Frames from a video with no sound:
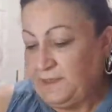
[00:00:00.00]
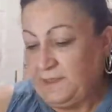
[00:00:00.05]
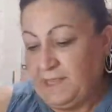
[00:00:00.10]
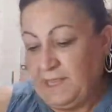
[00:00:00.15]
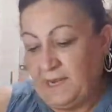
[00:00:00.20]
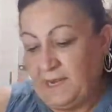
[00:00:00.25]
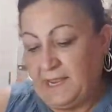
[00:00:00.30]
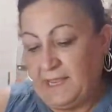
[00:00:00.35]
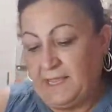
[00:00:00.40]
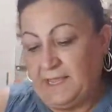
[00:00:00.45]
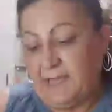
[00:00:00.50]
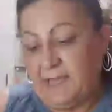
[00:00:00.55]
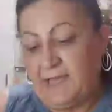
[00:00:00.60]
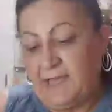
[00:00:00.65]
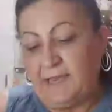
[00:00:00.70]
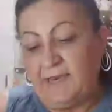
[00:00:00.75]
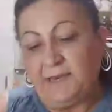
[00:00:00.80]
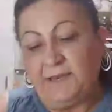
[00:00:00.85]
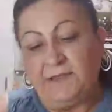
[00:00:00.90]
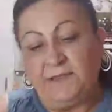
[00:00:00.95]
Then I
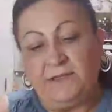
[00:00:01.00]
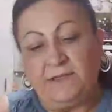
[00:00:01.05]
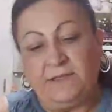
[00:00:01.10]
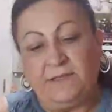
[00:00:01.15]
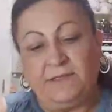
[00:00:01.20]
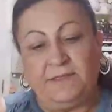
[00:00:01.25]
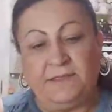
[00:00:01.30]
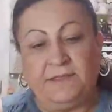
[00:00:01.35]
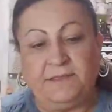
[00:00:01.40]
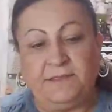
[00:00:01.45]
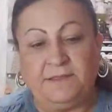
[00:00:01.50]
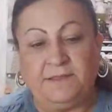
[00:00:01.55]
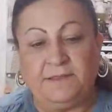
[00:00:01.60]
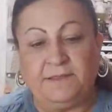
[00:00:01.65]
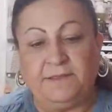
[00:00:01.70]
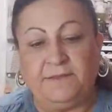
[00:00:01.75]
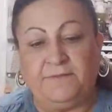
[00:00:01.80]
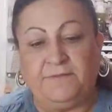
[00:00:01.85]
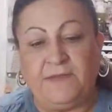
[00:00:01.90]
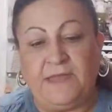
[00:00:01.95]
got
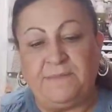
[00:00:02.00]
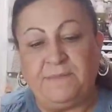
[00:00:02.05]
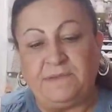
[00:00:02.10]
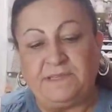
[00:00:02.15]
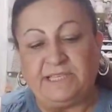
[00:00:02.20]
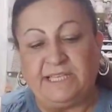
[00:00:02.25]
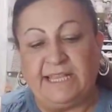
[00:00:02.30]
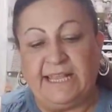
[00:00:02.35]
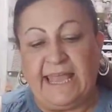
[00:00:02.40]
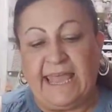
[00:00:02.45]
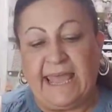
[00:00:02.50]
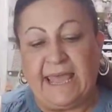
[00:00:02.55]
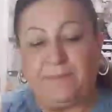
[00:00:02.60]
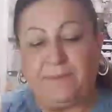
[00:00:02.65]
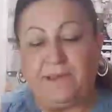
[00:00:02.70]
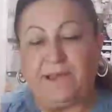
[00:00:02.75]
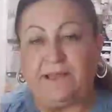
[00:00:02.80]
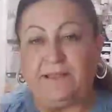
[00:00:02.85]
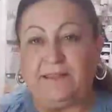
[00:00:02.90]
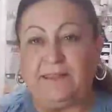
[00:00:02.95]
the famous
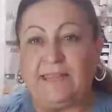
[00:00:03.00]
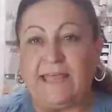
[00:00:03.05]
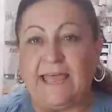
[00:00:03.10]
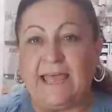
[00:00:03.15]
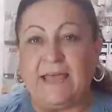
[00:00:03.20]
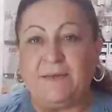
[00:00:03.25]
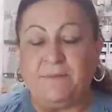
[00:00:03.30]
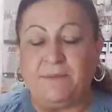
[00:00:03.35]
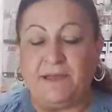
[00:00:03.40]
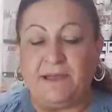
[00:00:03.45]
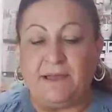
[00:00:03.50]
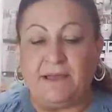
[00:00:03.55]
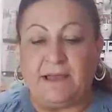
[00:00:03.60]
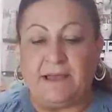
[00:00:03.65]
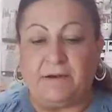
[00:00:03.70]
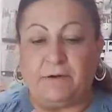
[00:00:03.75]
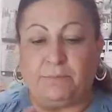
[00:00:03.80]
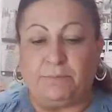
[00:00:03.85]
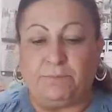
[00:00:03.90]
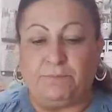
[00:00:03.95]
llama,
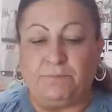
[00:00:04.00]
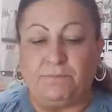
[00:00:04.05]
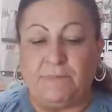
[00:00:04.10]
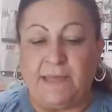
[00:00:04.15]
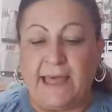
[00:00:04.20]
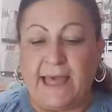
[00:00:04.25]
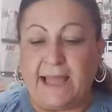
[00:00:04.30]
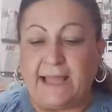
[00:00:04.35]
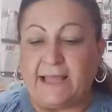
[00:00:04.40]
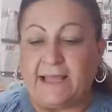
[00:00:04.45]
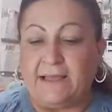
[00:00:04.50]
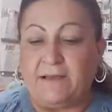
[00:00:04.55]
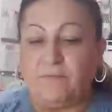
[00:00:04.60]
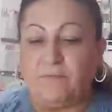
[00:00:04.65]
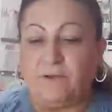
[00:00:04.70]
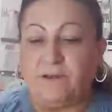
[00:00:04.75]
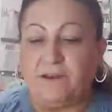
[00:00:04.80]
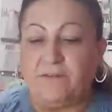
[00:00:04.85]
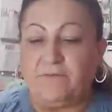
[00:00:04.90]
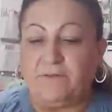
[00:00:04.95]
or baca,
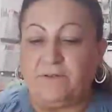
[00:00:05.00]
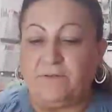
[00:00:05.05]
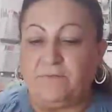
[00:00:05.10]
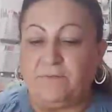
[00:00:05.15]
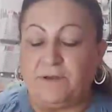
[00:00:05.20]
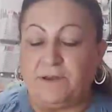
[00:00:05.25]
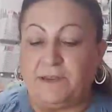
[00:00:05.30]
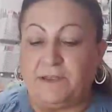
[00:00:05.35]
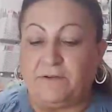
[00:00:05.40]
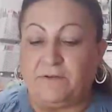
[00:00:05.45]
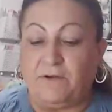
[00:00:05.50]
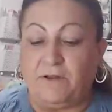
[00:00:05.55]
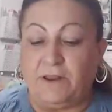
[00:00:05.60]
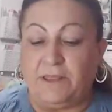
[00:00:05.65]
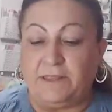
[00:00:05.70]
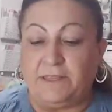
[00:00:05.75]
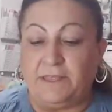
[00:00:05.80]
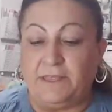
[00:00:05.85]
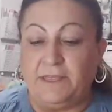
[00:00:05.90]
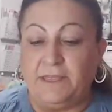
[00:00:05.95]
whatever you want to call
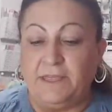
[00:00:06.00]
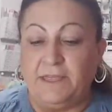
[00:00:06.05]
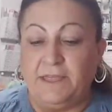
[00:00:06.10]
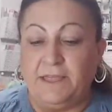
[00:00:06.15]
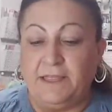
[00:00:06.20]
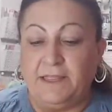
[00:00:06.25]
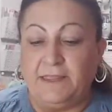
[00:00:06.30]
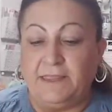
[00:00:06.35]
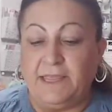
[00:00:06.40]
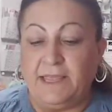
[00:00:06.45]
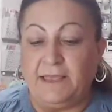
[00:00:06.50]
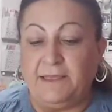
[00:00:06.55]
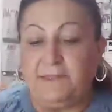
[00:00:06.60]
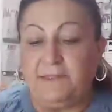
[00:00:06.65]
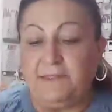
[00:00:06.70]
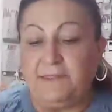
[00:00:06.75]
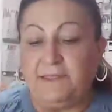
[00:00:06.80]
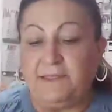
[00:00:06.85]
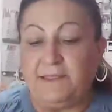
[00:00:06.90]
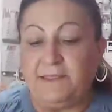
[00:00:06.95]
it,
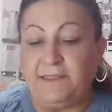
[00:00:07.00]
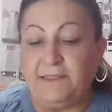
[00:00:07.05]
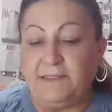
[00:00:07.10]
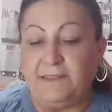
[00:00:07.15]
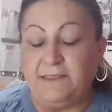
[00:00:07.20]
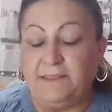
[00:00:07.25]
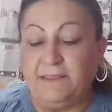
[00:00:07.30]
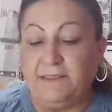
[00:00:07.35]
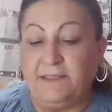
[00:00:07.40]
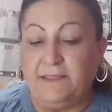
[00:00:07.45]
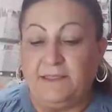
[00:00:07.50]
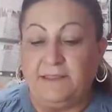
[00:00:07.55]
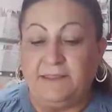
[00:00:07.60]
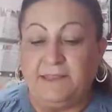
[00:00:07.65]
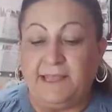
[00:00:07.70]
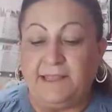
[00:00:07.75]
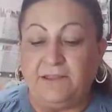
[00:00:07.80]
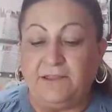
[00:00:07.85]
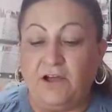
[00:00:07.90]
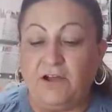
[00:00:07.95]
the
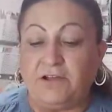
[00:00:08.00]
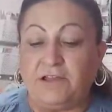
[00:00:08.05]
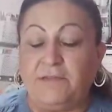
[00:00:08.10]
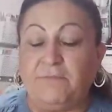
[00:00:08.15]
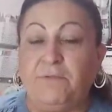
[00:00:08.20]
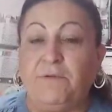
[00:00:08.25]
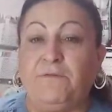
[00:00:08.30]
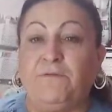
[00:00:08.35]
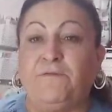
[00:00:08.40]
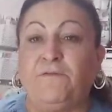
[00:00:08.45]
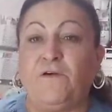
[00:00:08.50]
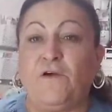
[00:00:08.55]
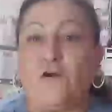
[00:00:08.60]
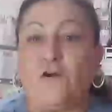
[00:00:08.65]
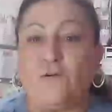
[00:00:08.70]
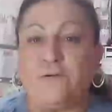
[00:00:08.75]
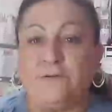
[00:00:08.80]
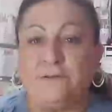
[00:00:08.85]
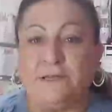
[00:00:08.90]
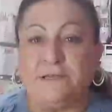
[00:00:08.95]
donkey with
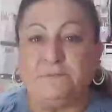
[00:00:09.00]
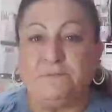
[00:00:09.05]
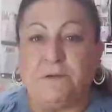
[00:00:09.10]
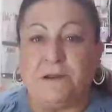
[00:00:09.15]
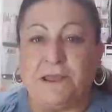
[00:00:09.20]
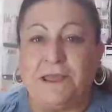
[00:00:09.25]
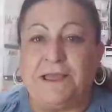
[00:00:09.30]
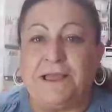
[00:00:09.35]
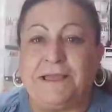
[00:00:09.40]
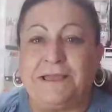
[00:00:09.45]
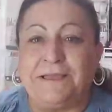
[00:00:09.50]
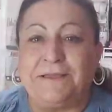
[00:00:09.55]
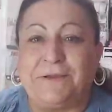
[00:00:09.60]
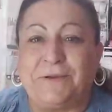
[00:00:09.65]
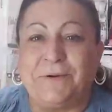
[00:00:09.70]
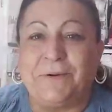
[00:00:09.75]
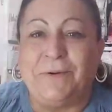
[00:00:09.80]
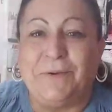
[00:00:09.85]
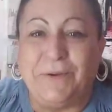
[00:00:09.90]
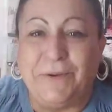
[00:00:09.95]
fur. That's what I
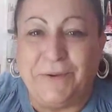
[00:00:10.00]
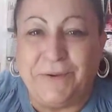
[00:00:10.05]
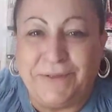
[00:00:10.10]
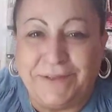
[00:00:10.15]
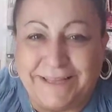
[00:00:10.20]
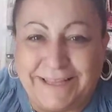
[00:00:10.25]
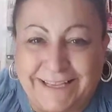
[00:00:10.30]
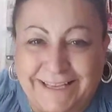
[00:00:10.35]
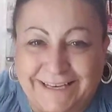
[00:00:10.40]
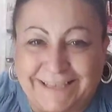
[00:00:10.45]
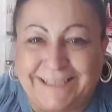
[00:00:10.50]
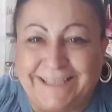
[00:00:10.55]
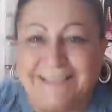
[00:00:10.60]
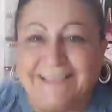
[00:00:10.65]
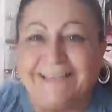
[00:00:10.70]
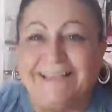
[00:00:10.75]
call it.